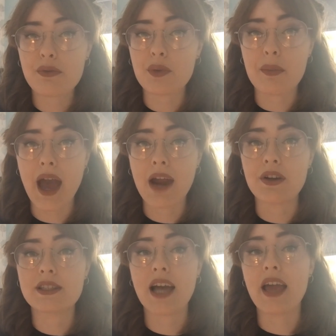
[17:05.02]
from your
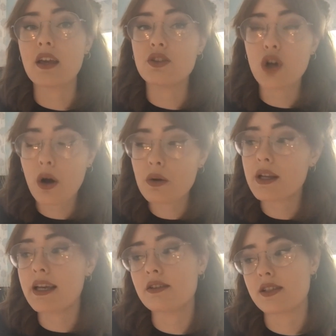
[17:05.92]
parents, I can
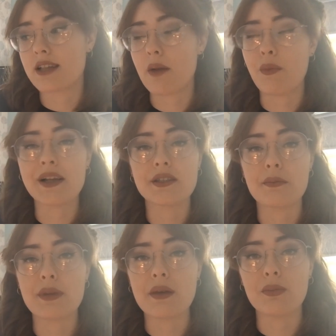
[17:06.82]
totally understand why
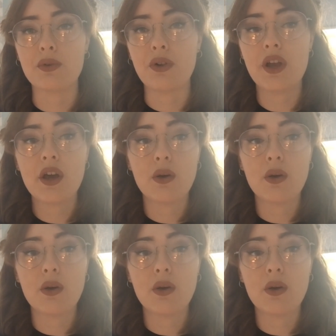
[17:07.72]
some people